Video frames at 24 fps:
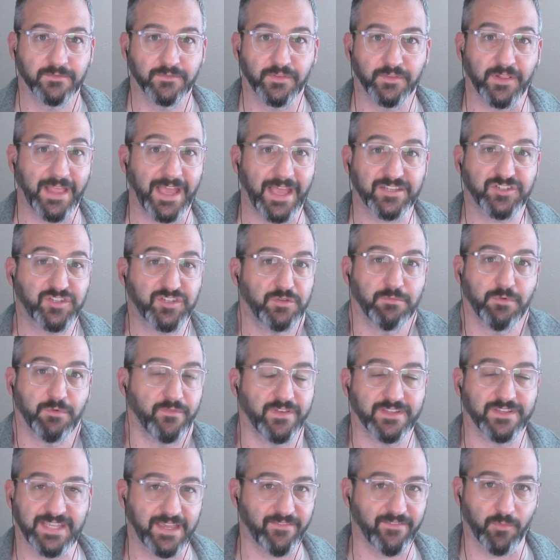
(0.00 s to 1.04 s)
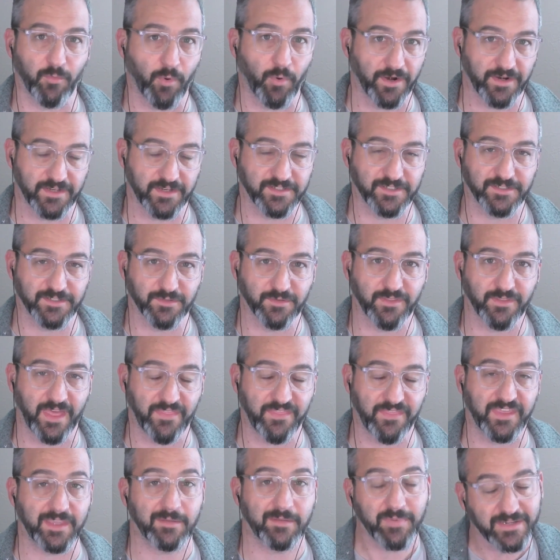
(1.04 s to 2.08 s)
The last two movies haven't wanted to do that
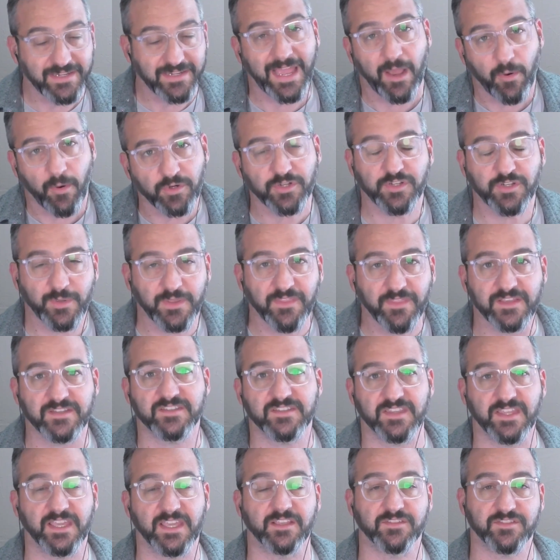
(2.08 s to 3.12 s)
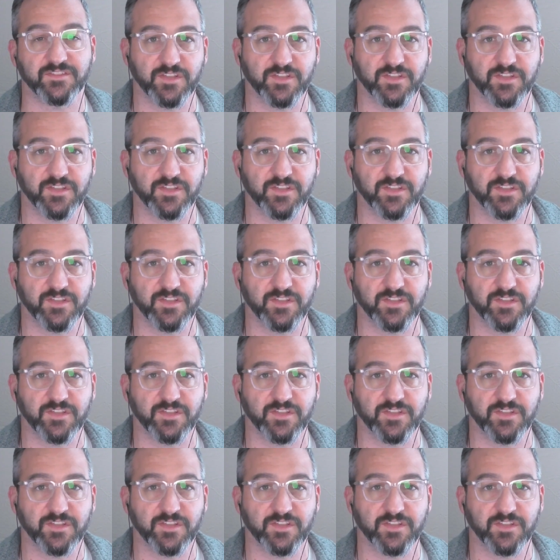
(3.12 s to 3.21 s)
thing, but now we're doing this thing.